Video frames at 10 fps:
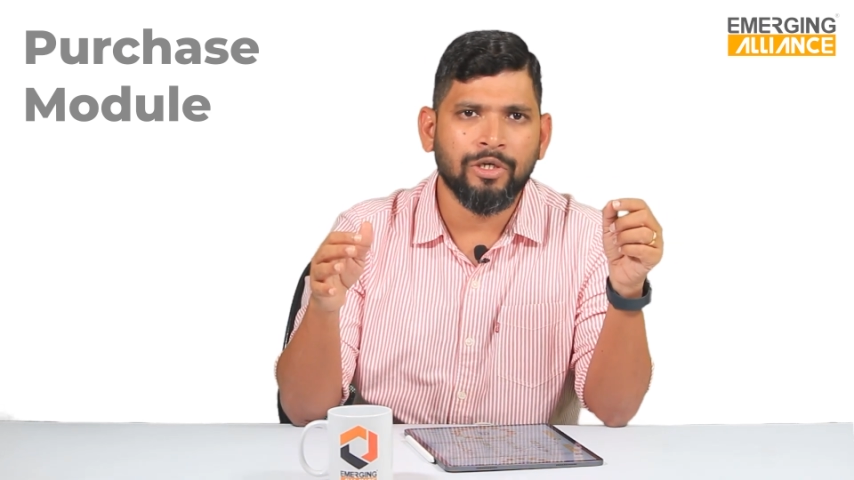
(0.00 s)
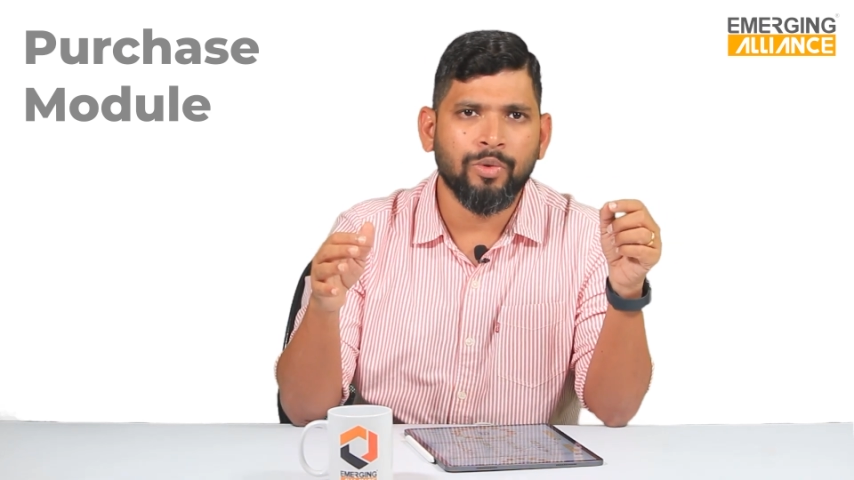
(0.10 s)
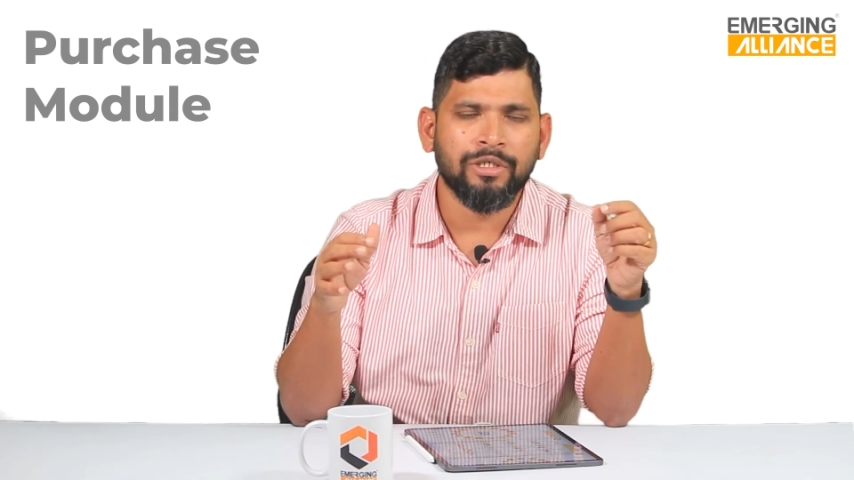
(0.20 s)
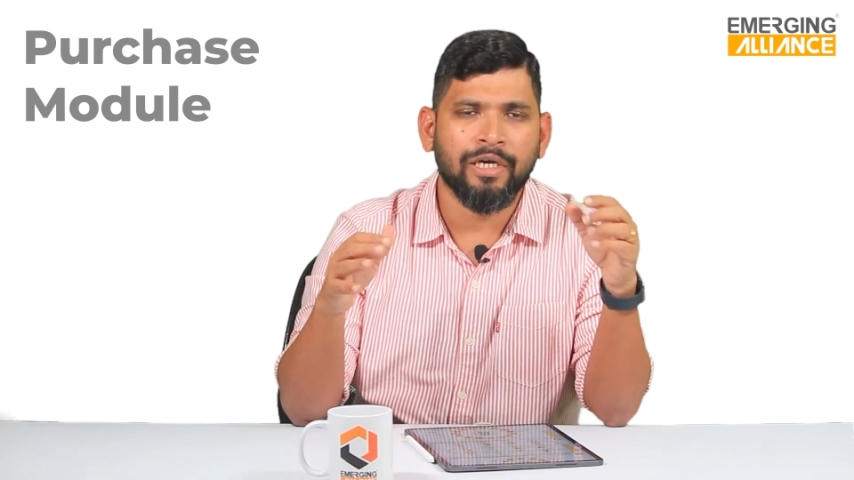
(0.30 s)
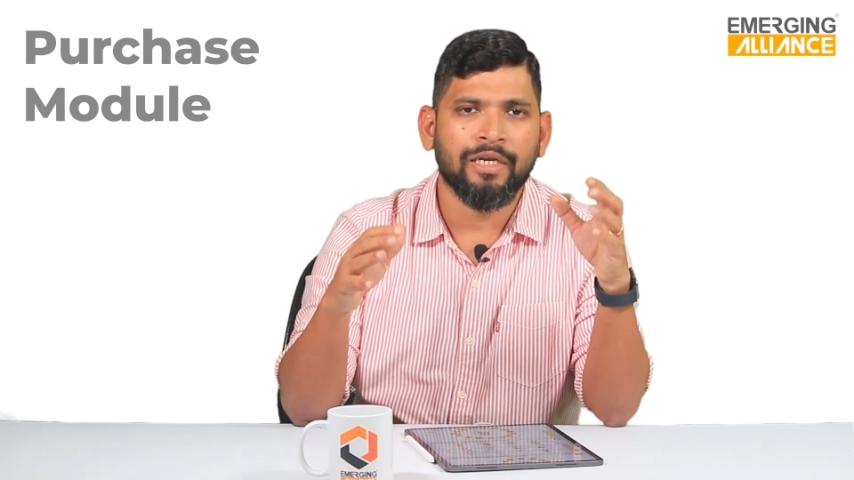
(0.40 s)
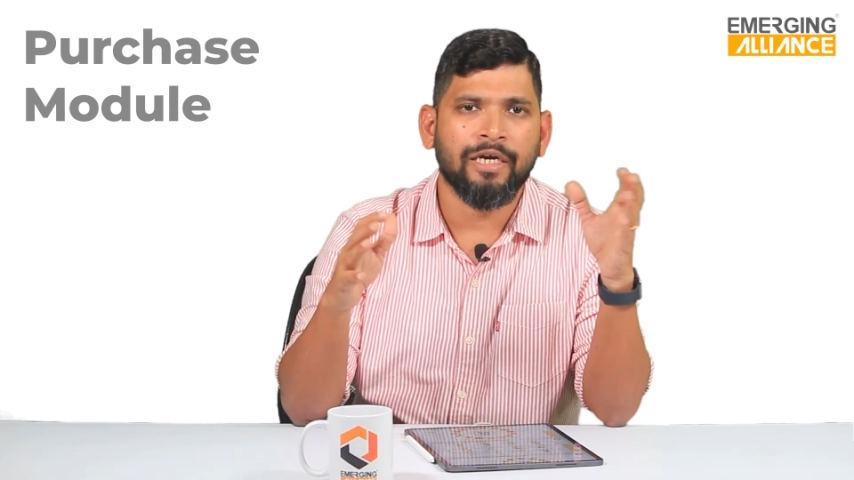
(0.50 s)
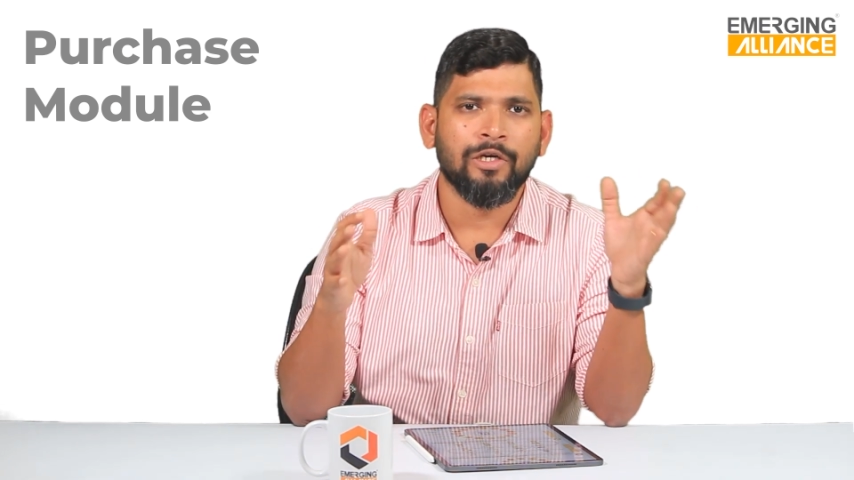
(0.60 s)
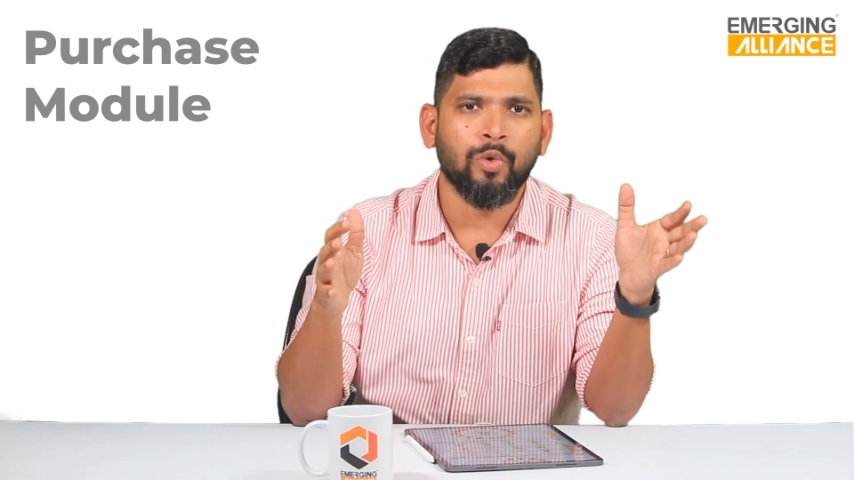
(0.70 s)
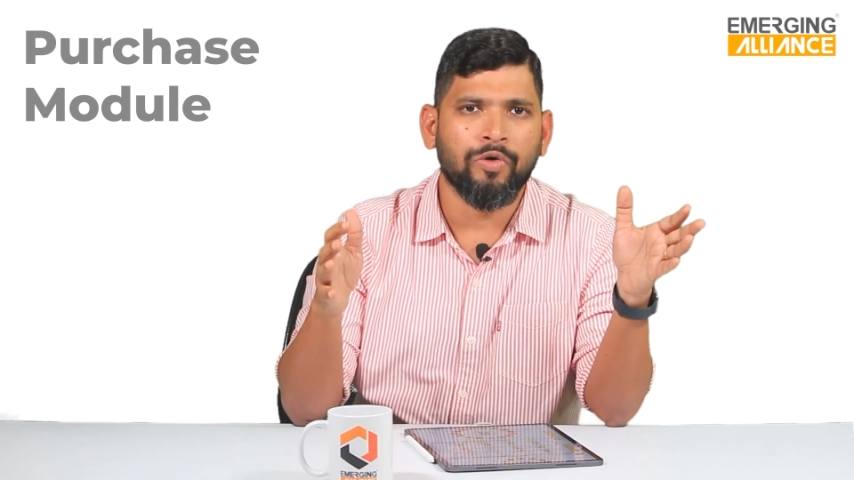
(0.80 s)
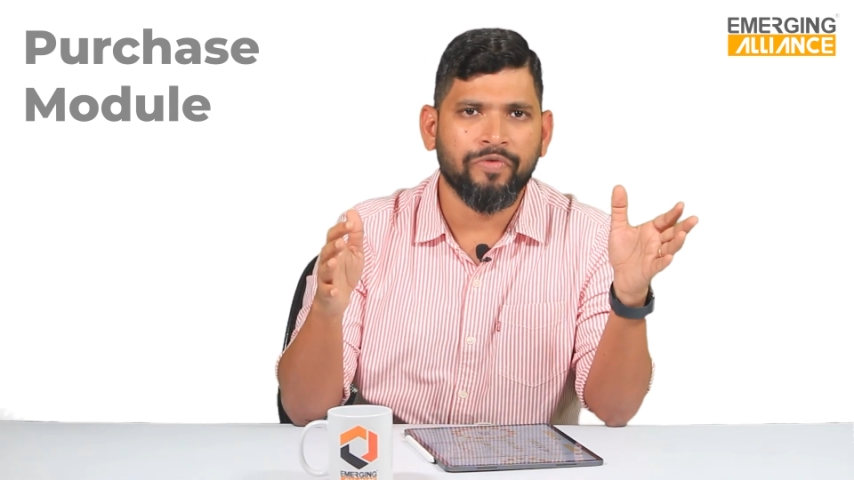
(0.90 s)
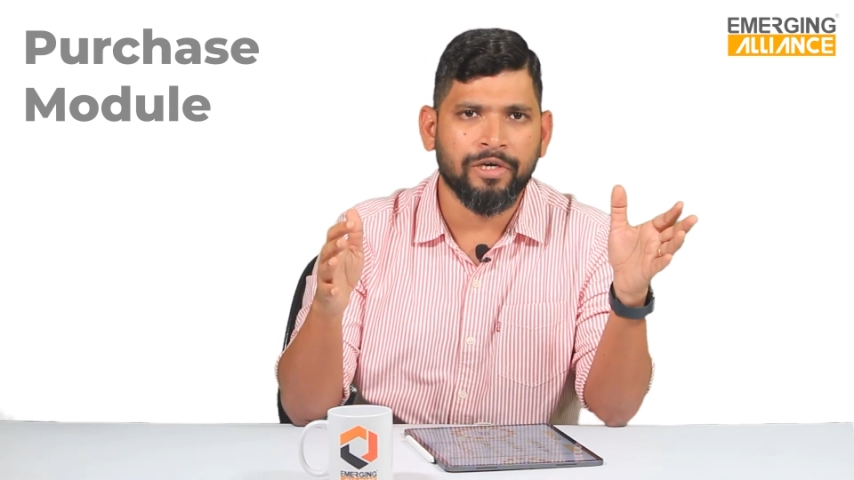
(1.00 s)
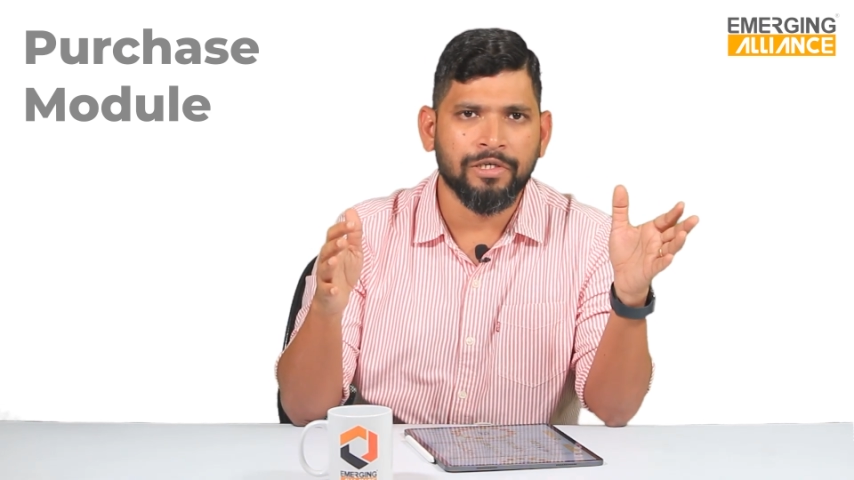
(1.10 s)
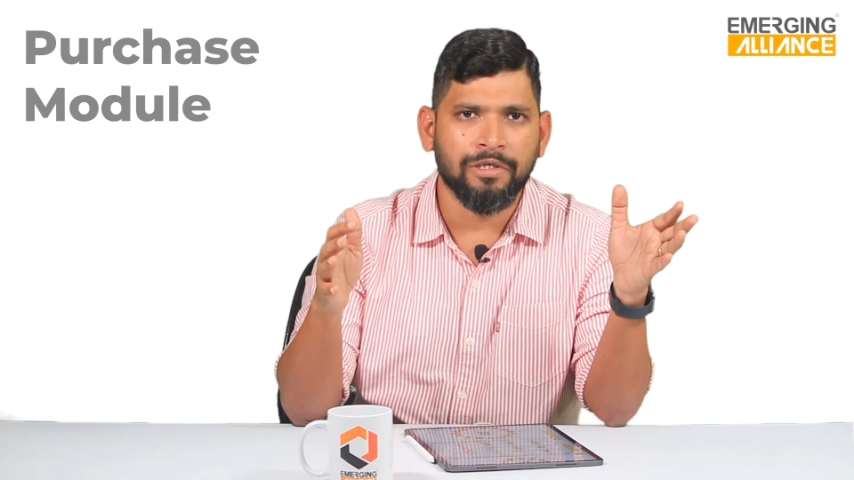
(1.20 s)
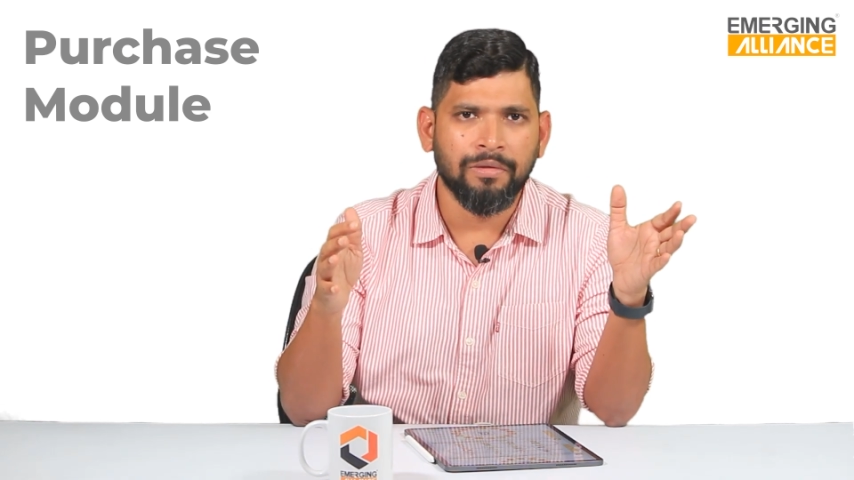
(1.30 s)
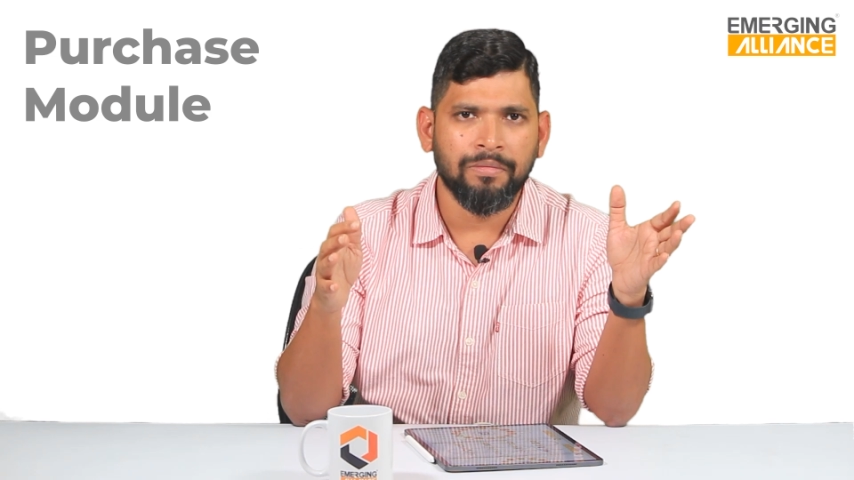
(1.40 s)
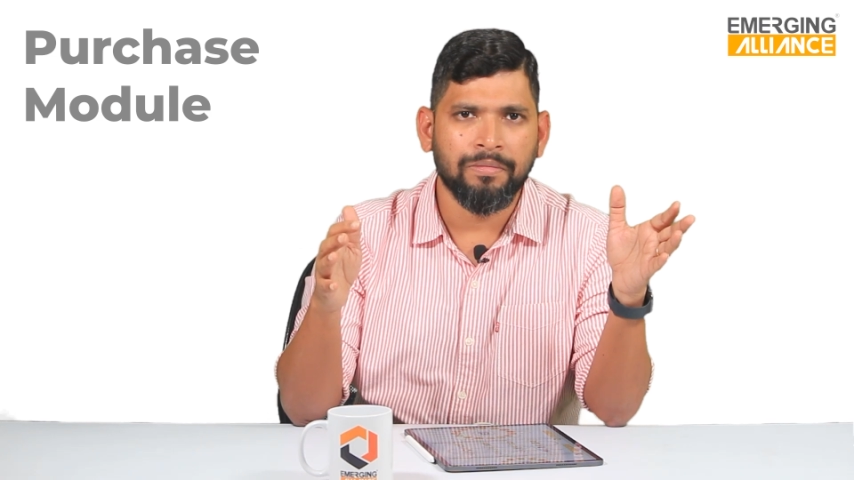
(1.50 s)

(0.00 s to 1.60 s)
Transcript: request can get a notification.